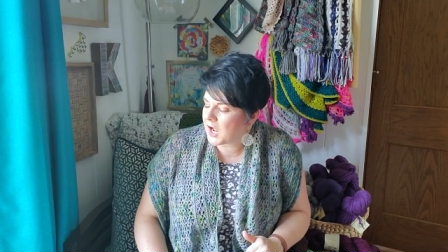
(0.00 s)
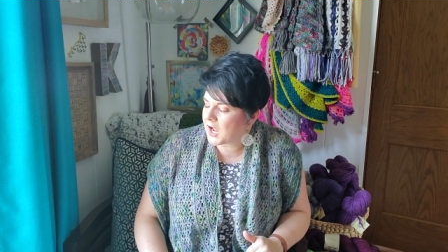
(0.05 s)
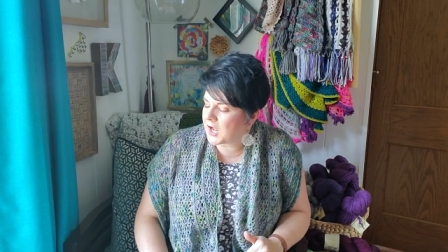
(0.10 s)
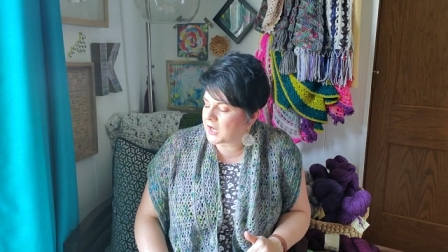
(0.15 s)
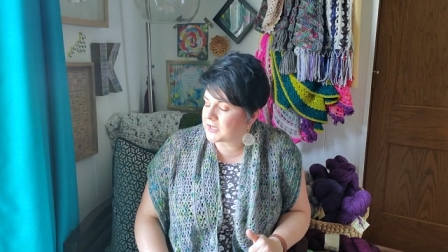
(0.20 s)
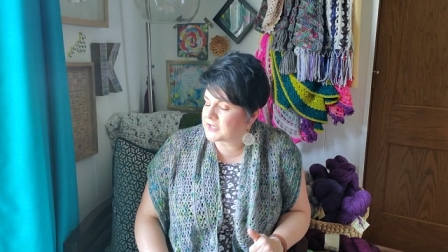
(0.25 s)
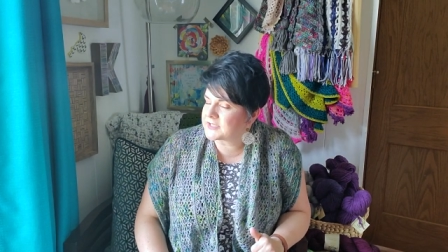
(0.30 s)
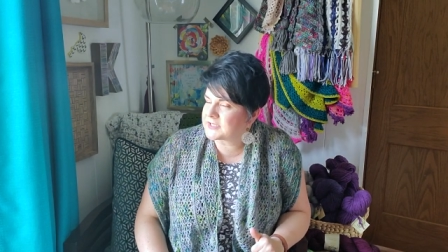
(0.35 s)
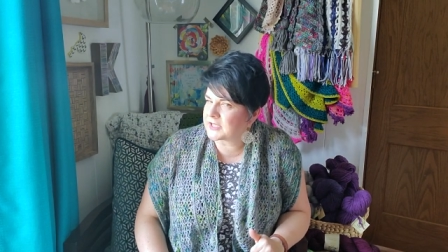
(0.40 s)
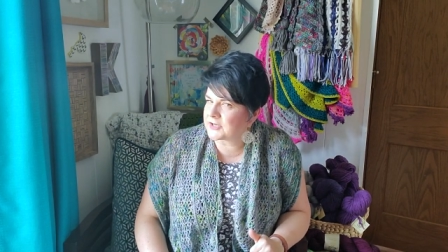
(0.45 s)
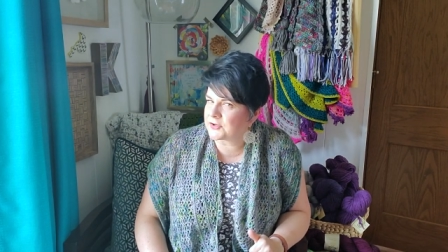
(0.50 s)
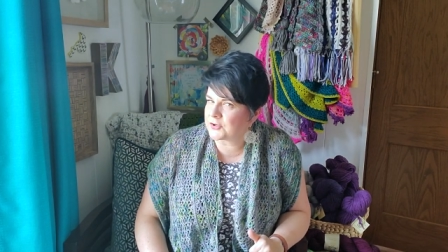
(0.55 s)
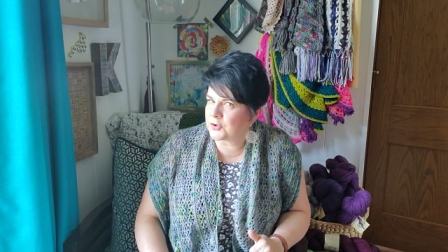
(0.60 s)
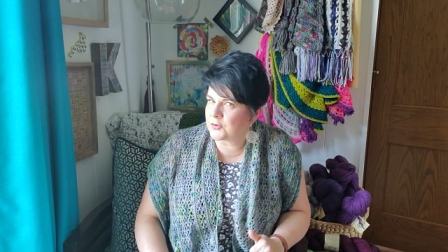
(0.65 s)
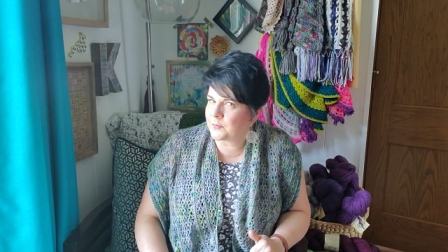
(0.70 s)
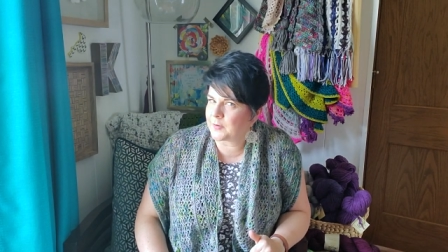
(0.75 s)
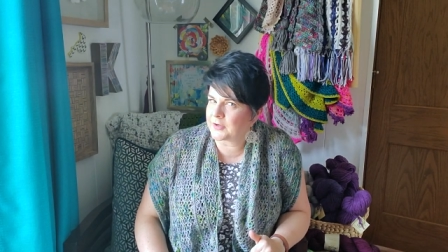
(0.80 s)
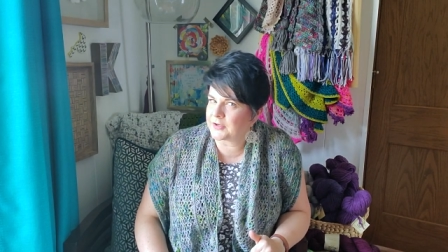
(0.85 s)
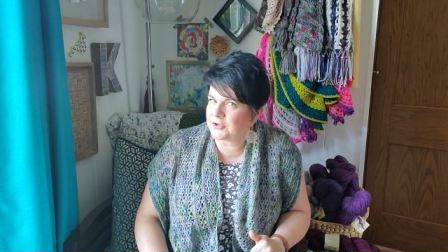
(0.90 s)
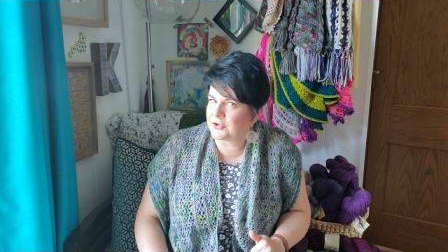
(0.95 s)
Because uh, I don't know
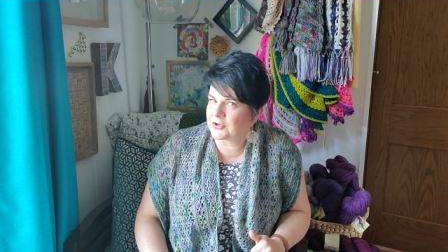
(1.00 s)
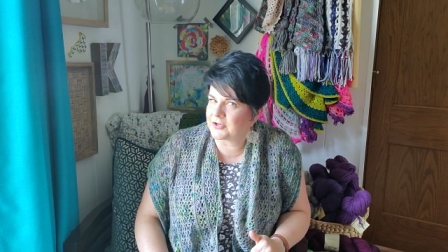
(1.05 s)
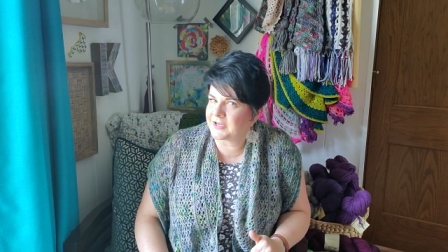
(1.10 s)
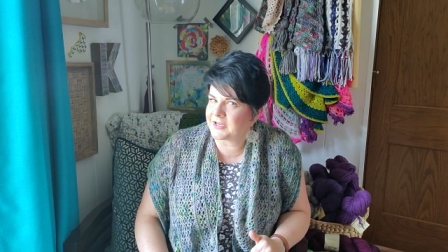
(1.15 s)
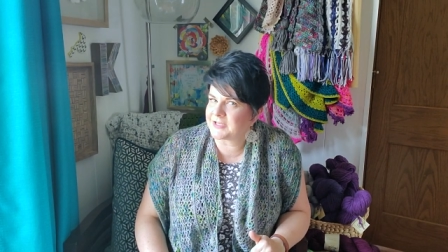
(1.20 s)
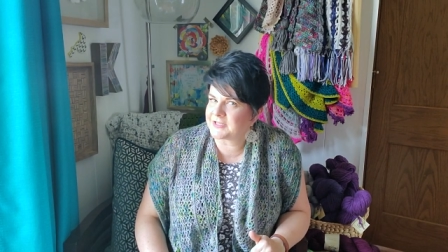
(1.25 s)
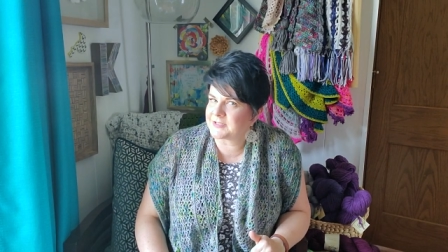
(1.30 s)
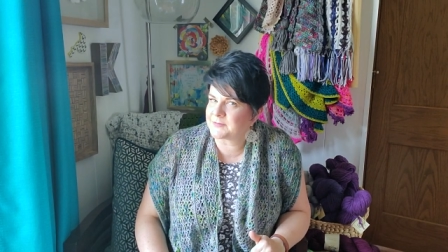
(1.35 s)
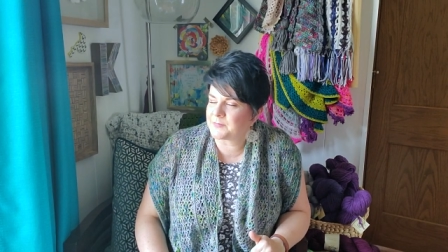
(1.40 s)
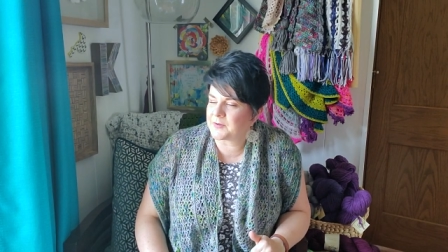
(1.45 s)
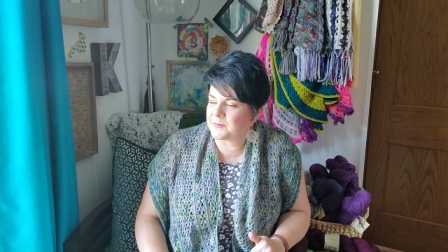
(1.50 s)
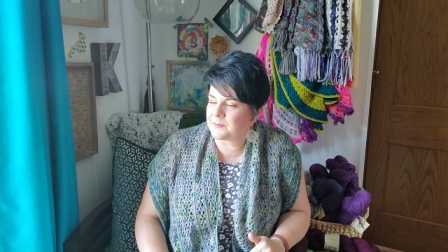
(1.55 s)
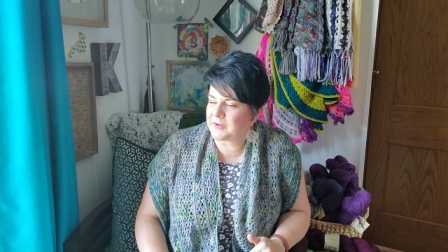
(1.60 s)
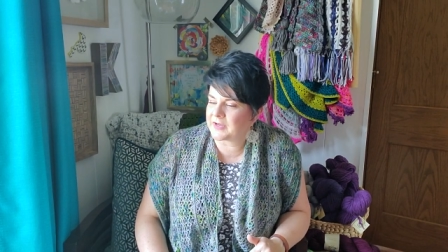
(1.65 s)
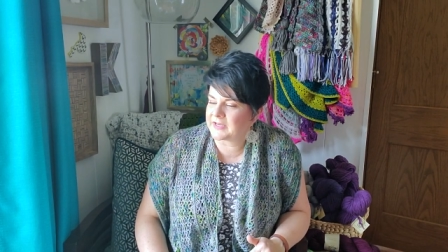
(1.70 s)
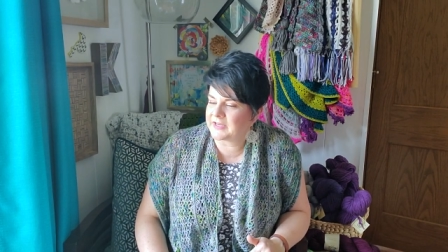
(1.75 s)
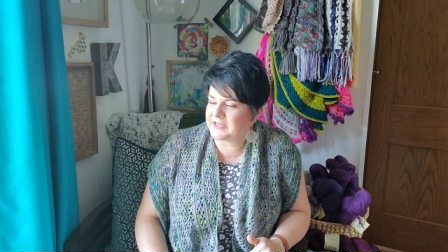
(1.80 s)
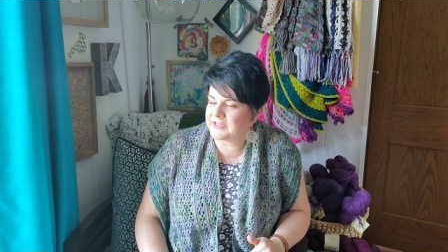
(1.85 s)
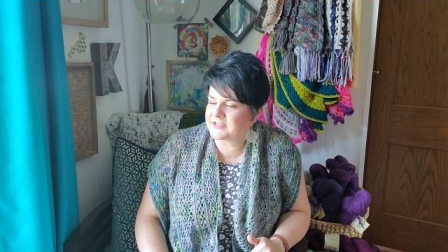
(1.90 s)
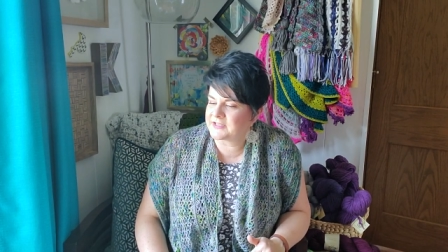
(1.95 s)
about your kids, but
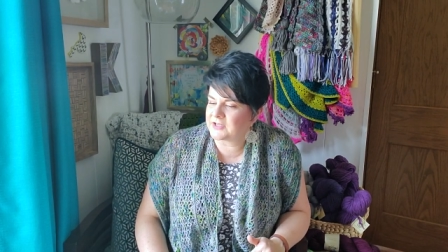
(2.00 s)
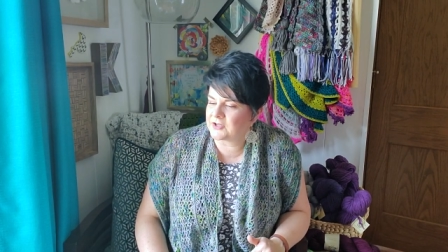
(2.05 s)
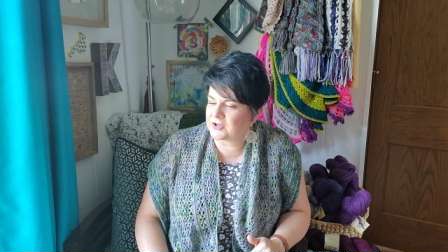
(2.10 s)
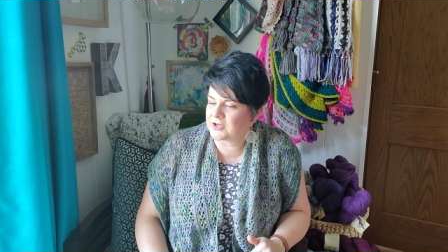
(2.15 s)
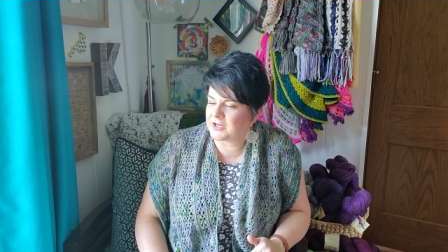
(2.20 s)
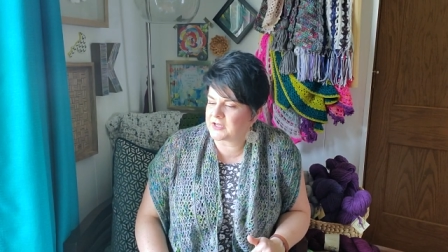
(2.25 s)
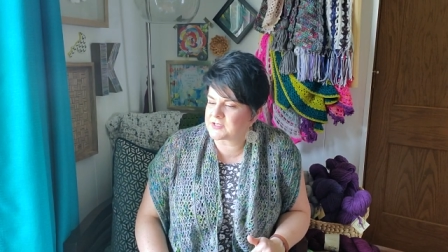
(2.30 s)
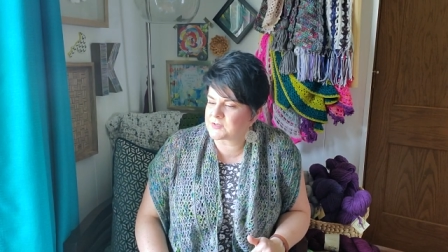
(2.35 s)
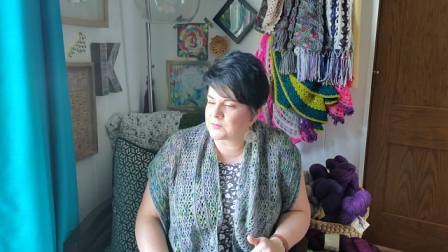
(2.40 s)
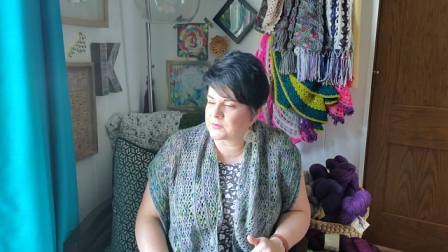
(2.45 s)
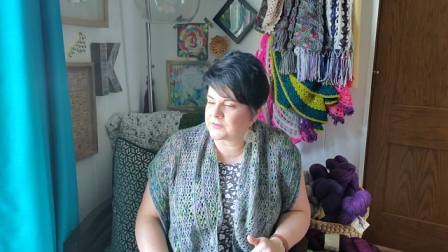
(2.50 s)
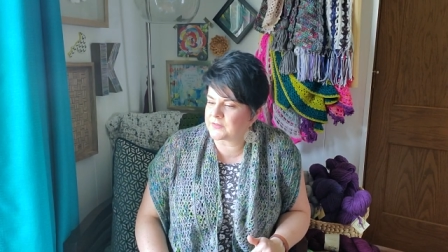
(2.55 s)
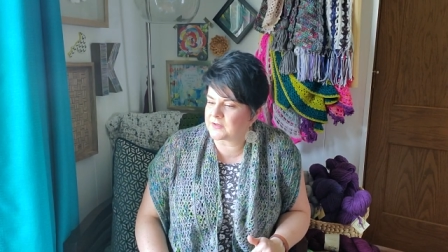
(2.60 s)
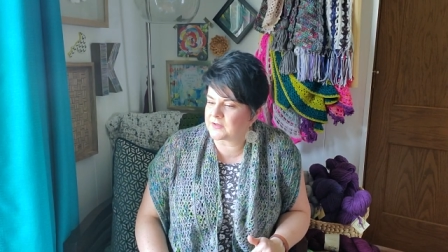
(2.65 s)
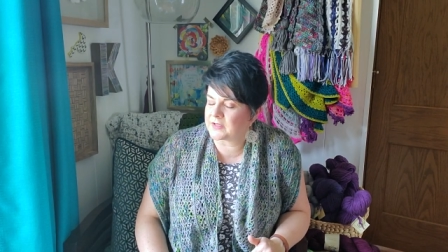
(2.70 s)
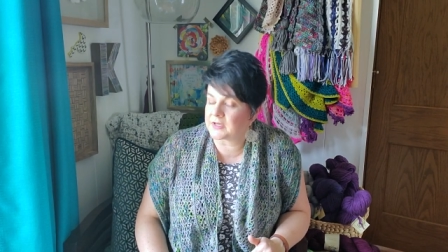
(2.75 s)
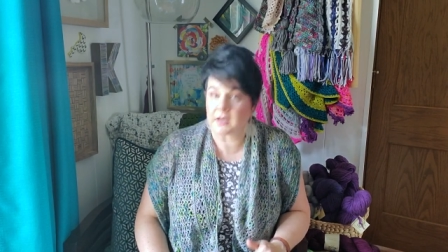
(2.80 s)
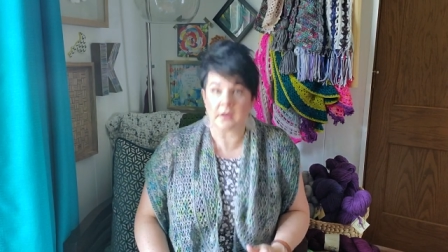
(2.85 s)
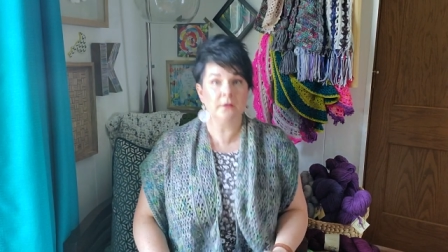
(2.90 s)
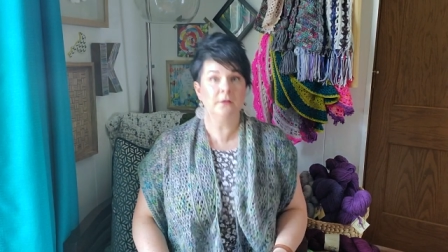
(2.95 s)
my kids hear a cuss word and they're
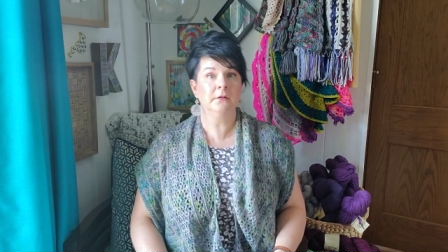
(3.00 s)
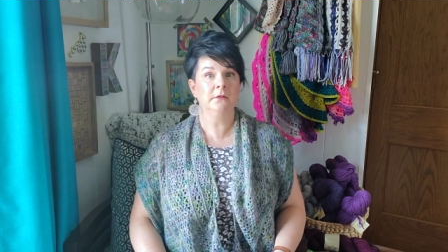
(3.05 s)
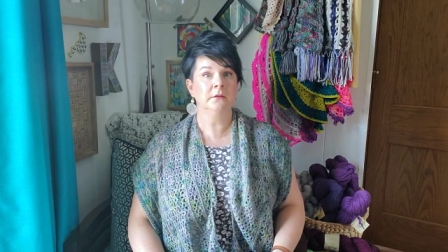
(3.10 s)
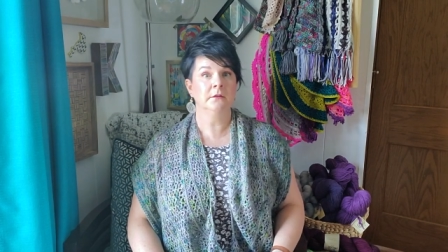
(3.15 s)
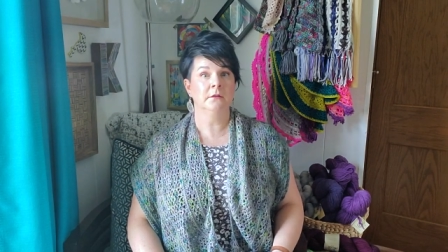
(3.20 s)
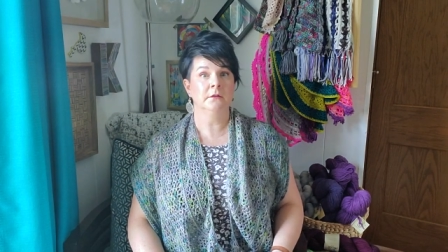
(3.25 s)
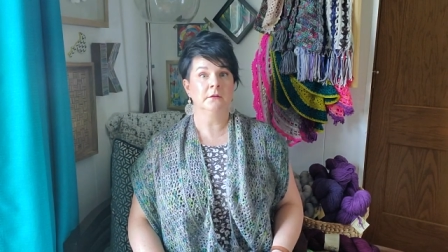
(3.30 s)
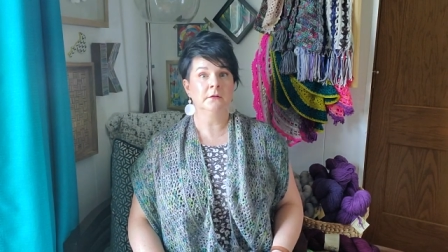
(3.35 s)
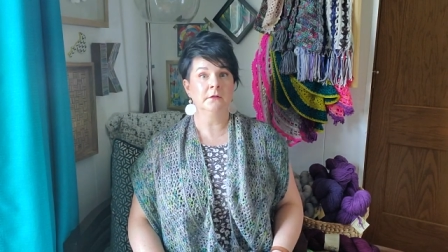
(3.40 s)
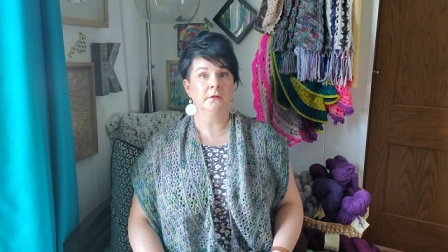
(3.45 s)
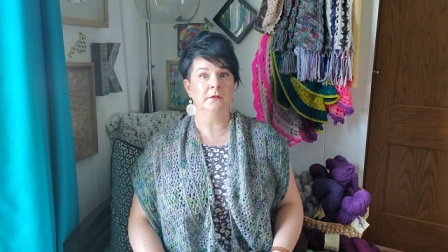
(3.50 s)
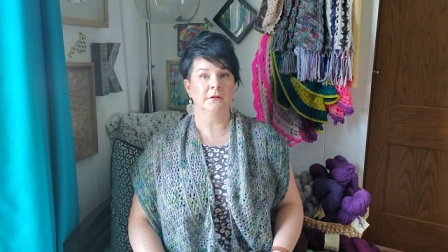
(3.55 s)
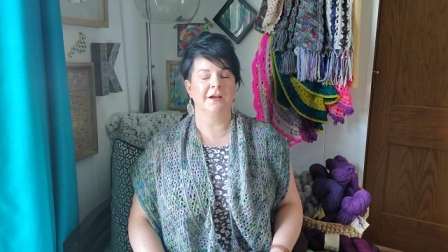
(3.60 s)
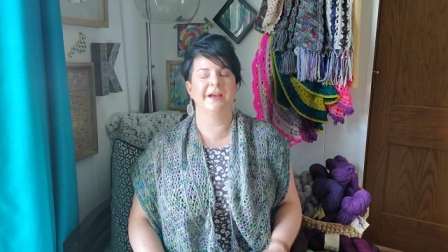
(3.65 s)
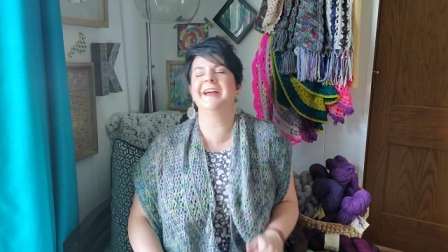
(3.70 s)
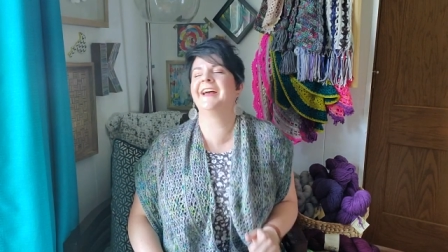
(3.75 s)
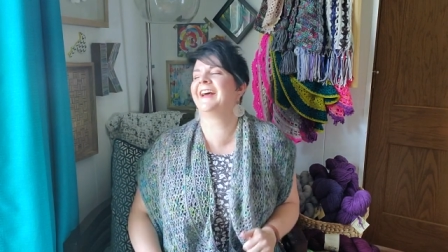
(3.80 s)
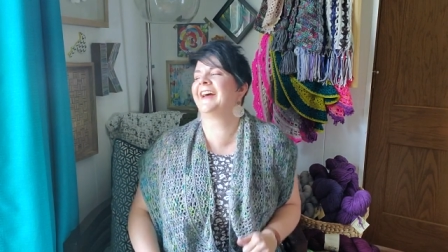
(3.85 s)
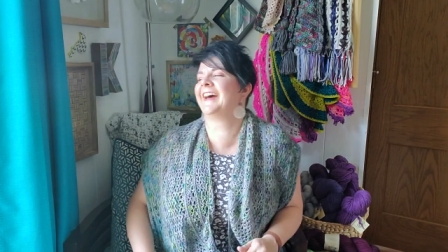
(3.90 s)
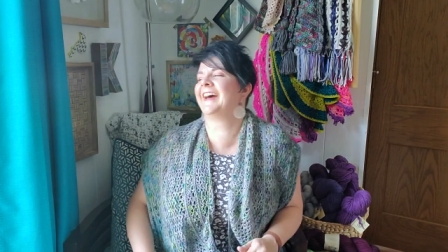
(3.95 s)
like, huh?